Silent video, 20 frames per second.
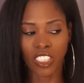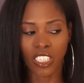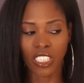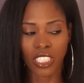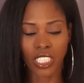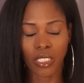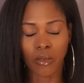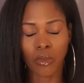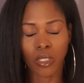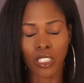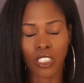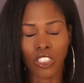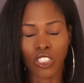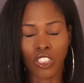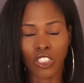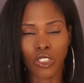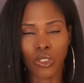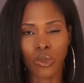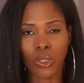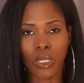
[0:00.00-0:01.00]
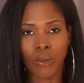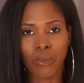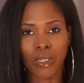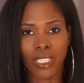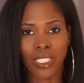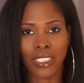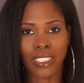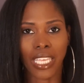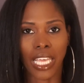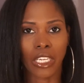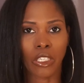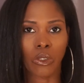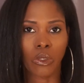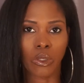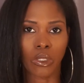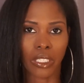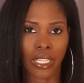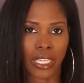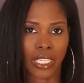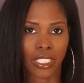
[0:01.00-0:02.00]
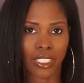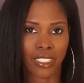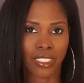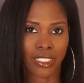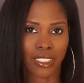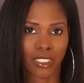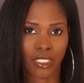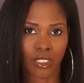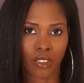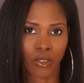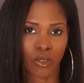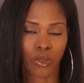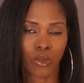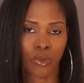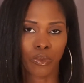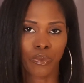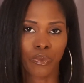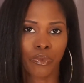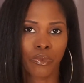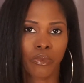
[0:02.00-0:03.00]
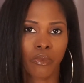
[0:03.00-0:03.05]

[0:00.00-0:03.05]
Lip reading: year that I'm going to do it because I don't like to